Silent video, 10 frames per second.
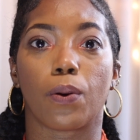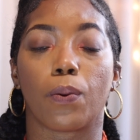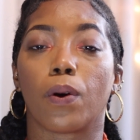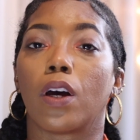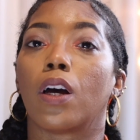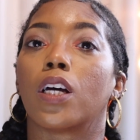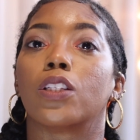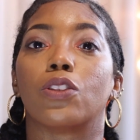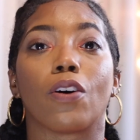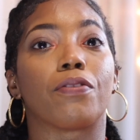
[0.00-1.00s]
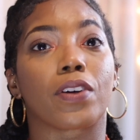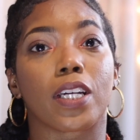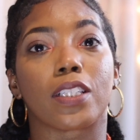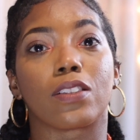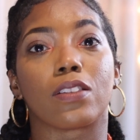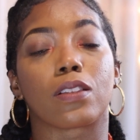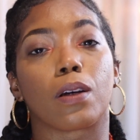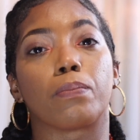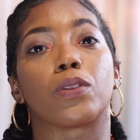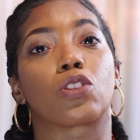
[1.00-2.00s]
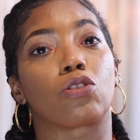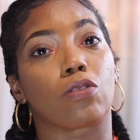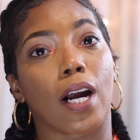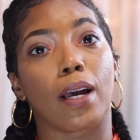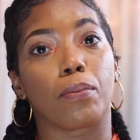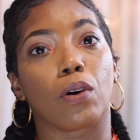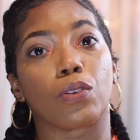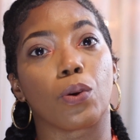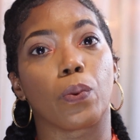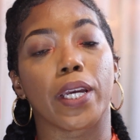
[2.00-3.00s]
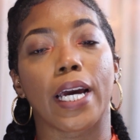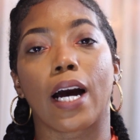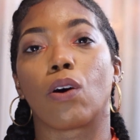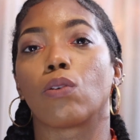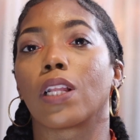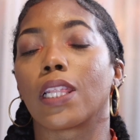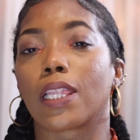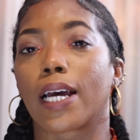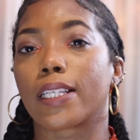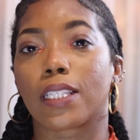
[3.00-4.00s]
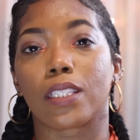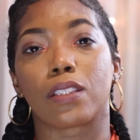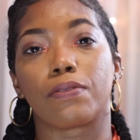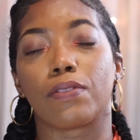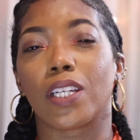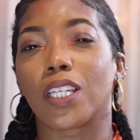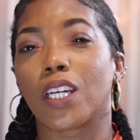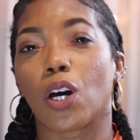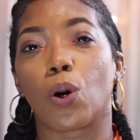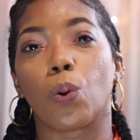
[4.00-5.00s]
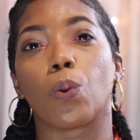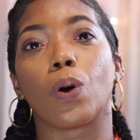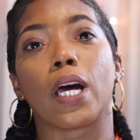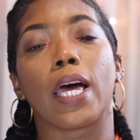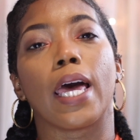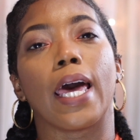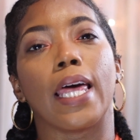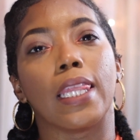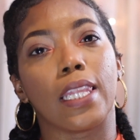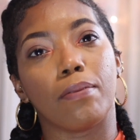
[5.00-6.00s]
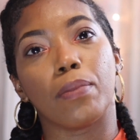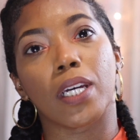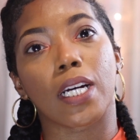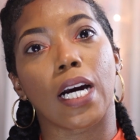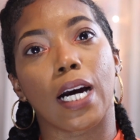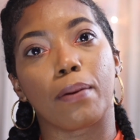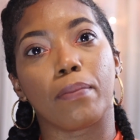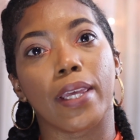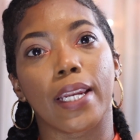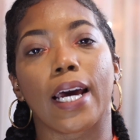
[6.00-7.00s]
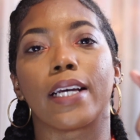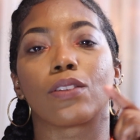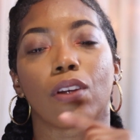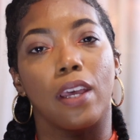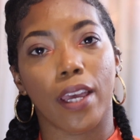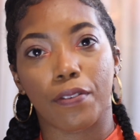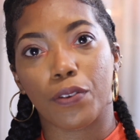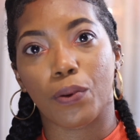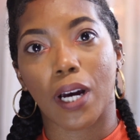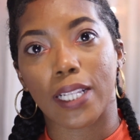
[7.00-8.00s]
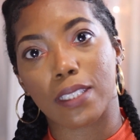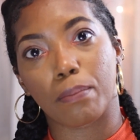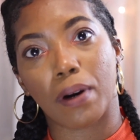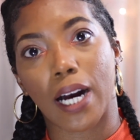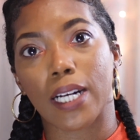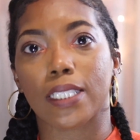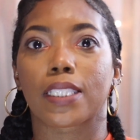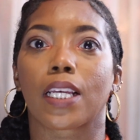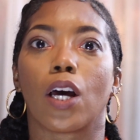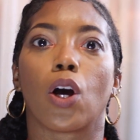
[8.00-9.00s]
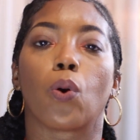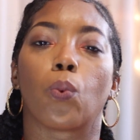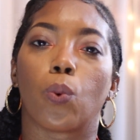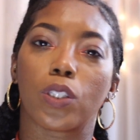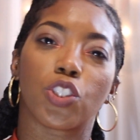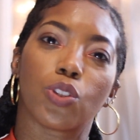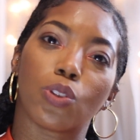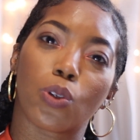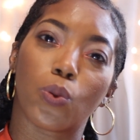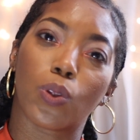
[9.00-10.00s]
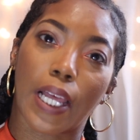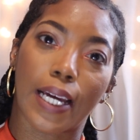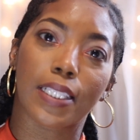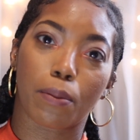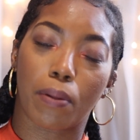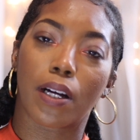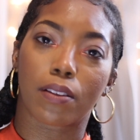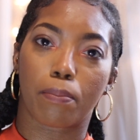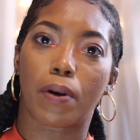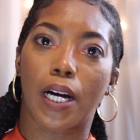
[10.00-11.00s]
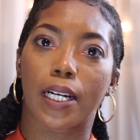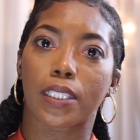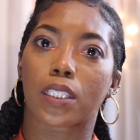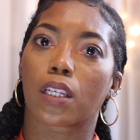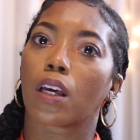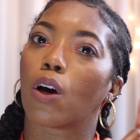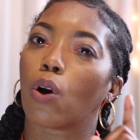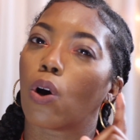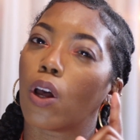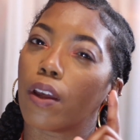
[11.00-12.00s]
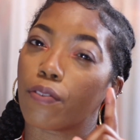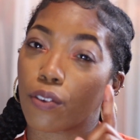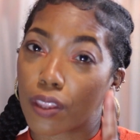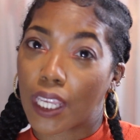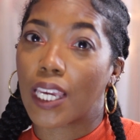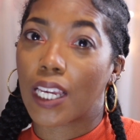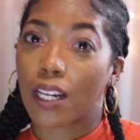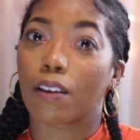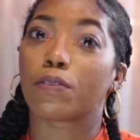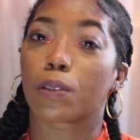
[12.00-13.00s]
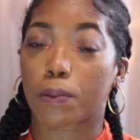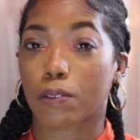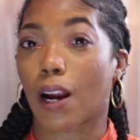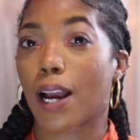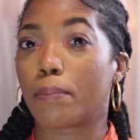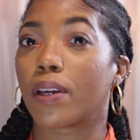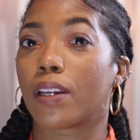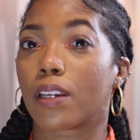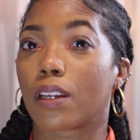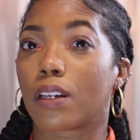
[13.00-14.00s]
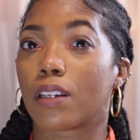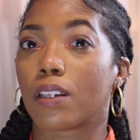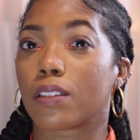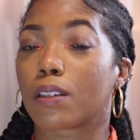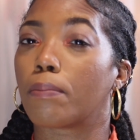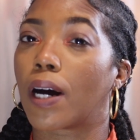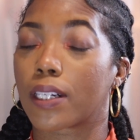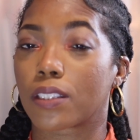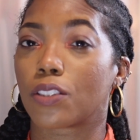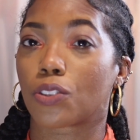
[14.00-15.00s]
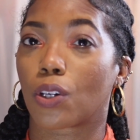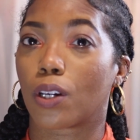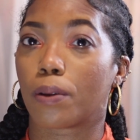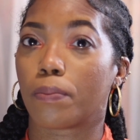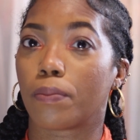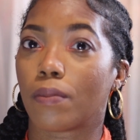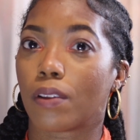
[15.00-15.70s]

you. Don't forget to subscribe on your way out, like this video, and leave me a comment as to if you got the box, what you liked about the box. If you're thinking of subscribing to BoxyCharm,